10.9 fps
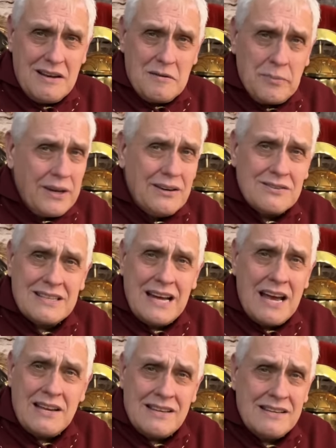Because
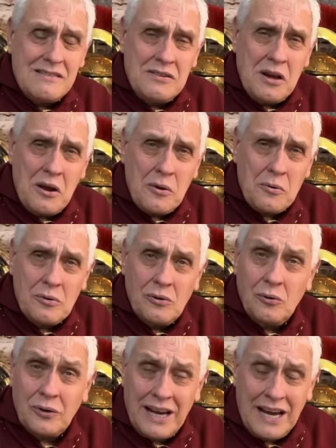they didn't know,
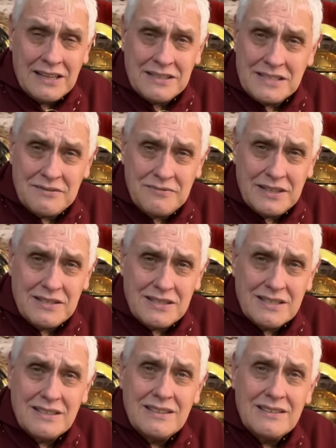or they hadn't
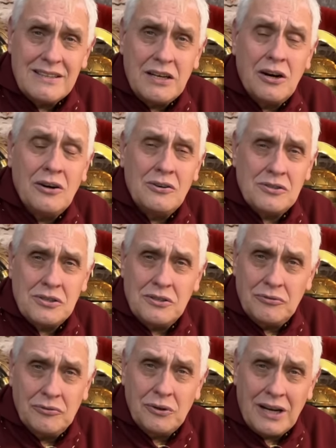invented, the
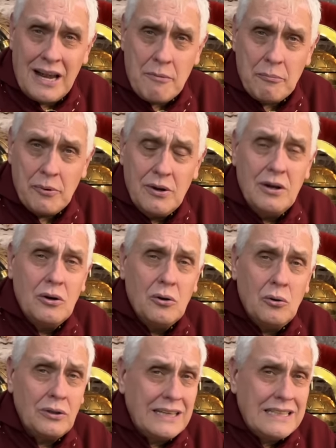arterial clamp,
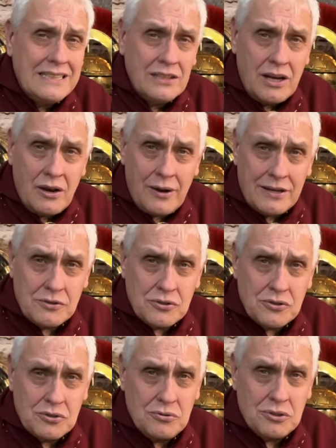or they didn't know how to
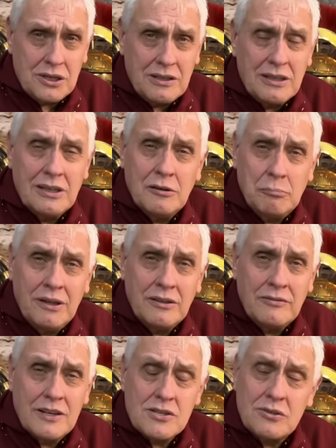suture a blood
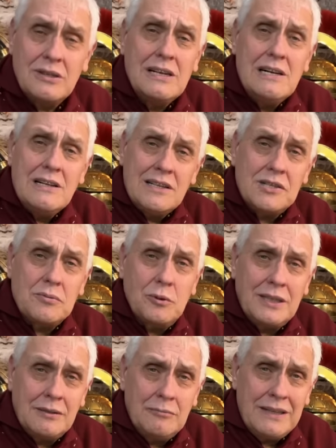vessel. This will
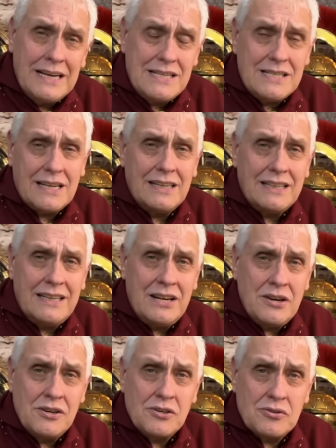come later in
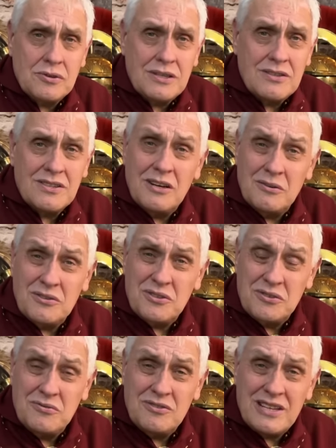history. So as
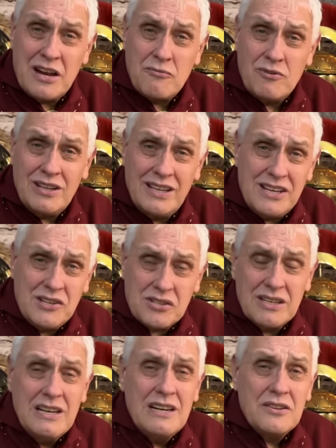soon as they released
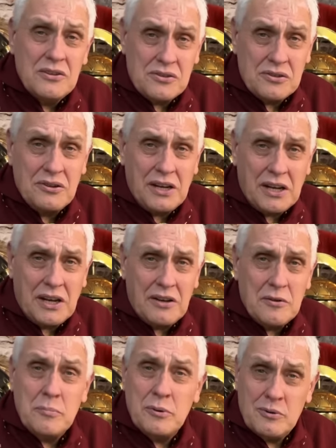the tourniquet,
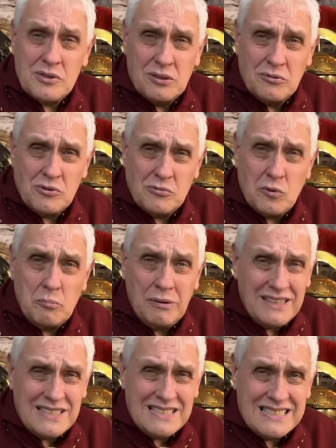the poor soldier would
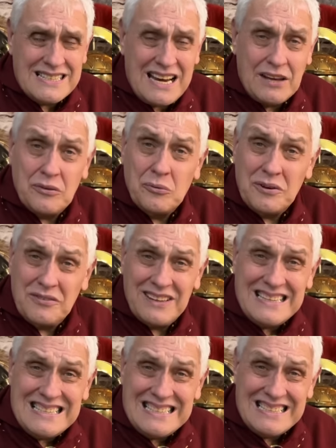bleed to death, or if
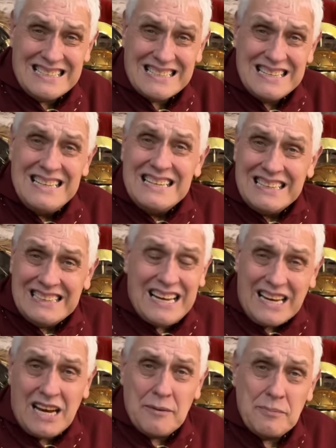they didn't, and they
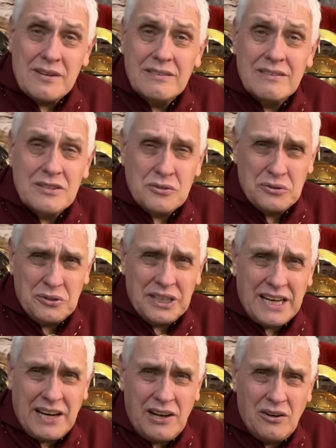kept the
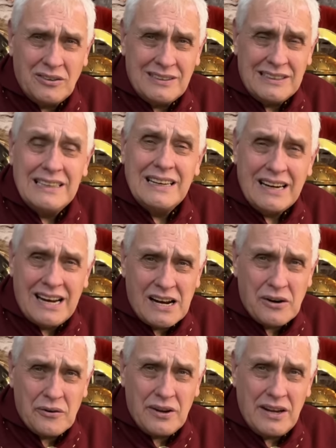tourniquet on,
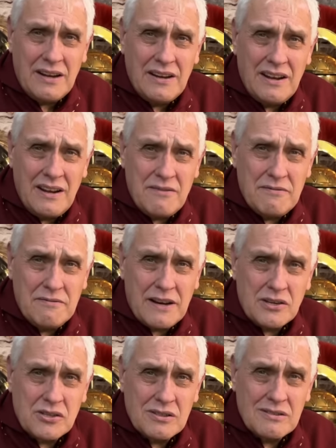gangrene
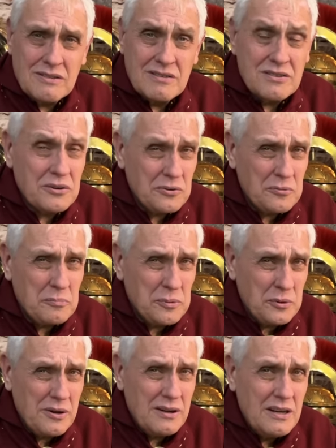infection. So your
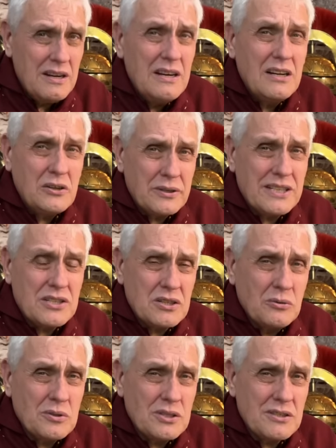poor Greek
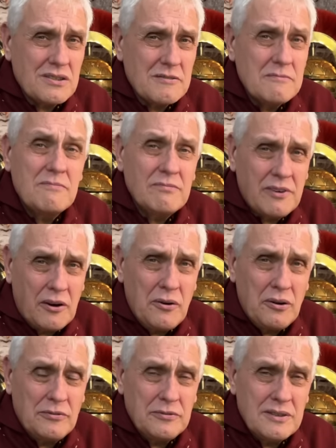soldiers very
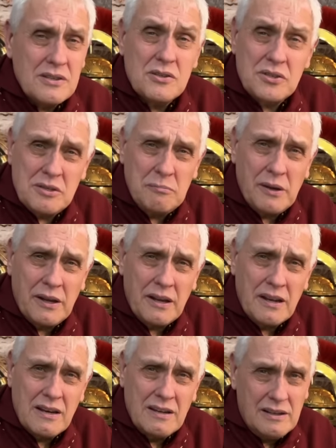often simply
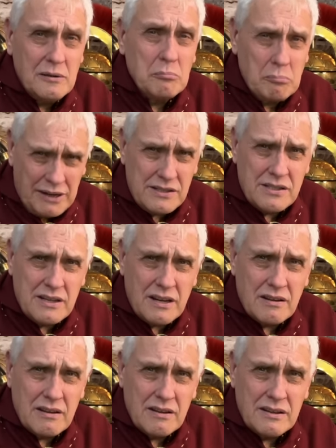bled to death.